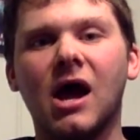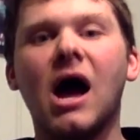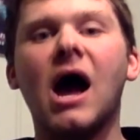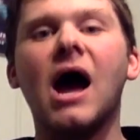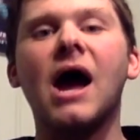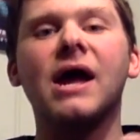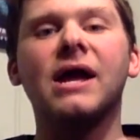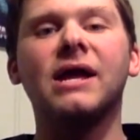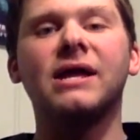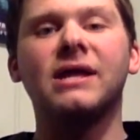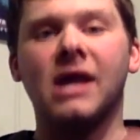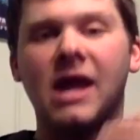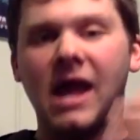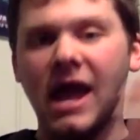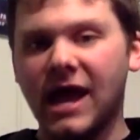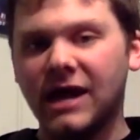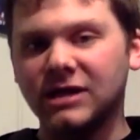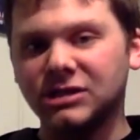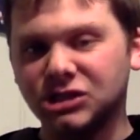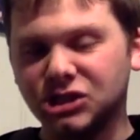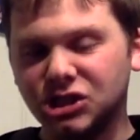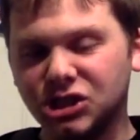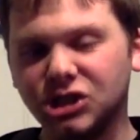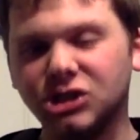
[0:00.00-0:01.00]
I
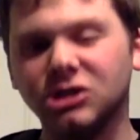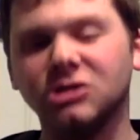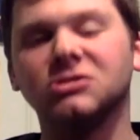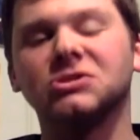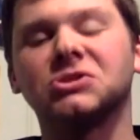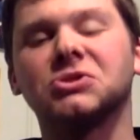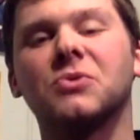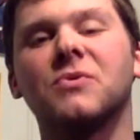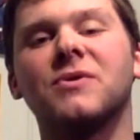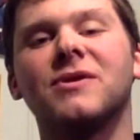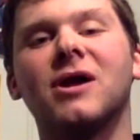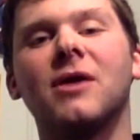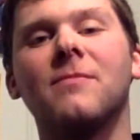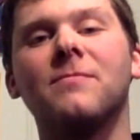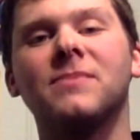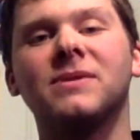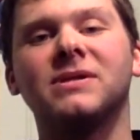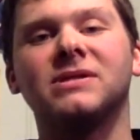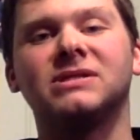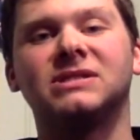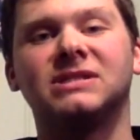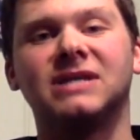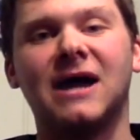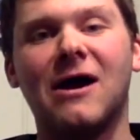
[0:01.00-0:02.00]
had chills going up
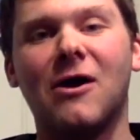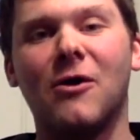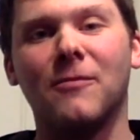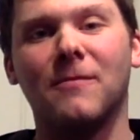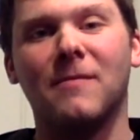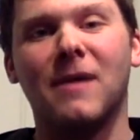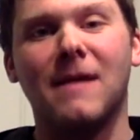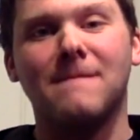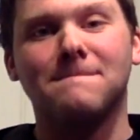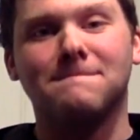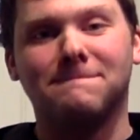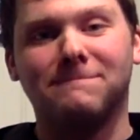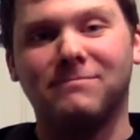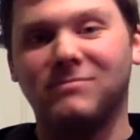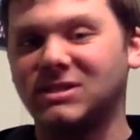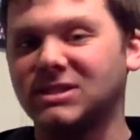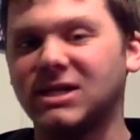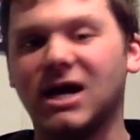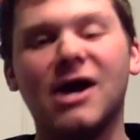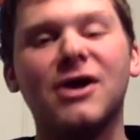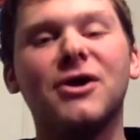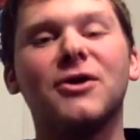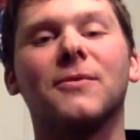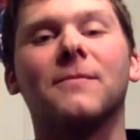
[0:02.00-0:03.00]
and down my
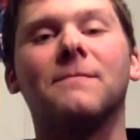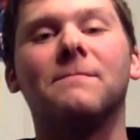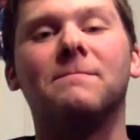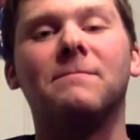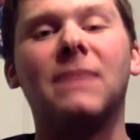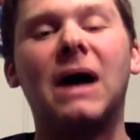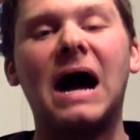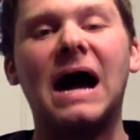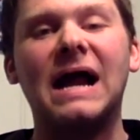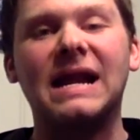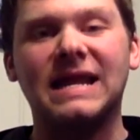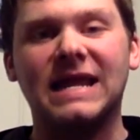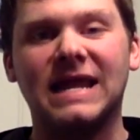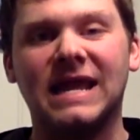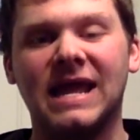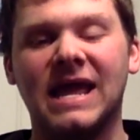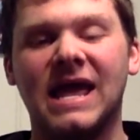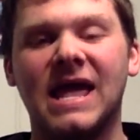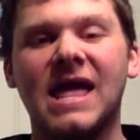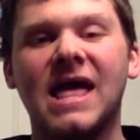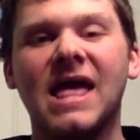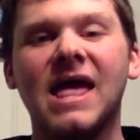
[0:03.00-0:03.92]
entire body.